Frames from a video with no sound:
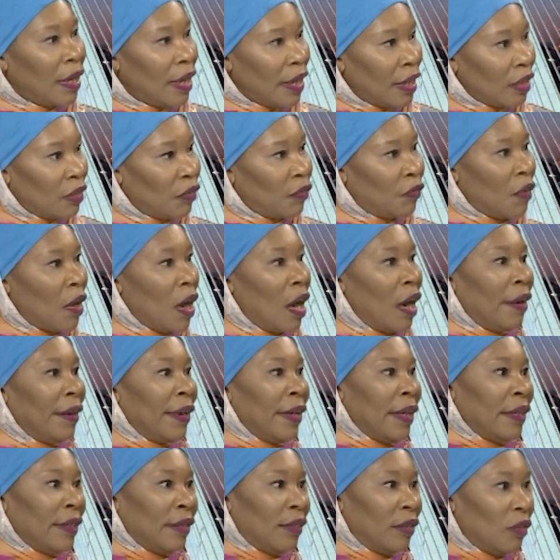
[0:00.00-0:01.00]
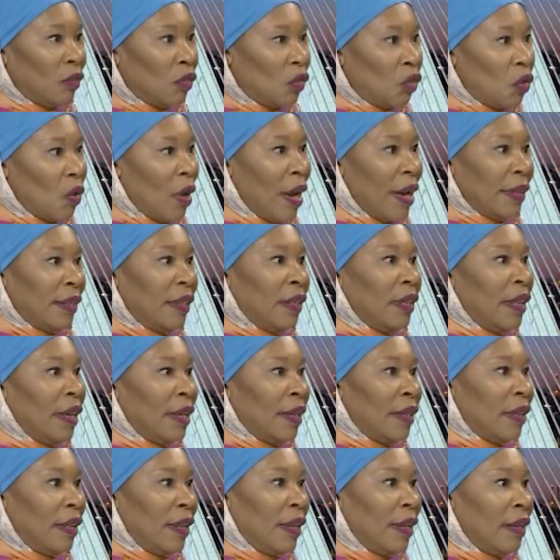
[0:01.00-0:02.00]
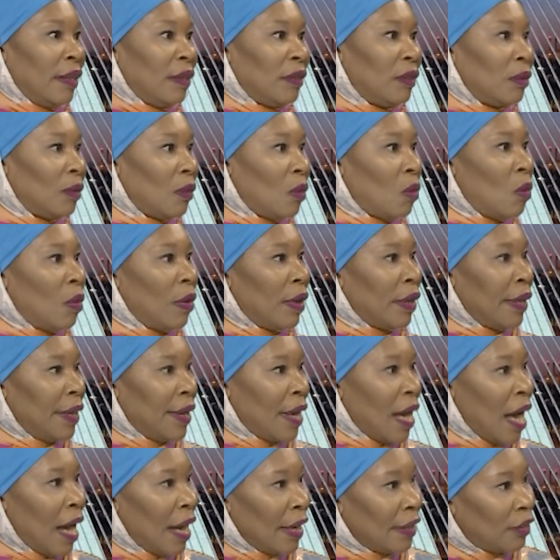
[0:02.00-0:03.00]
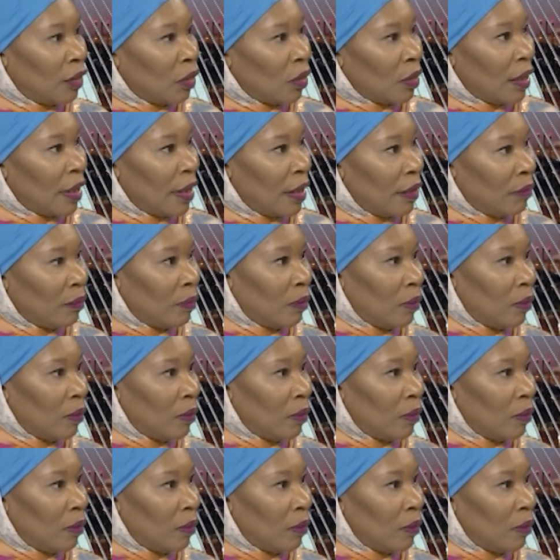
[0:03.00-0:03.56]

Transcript: as far as trying to get things organized so that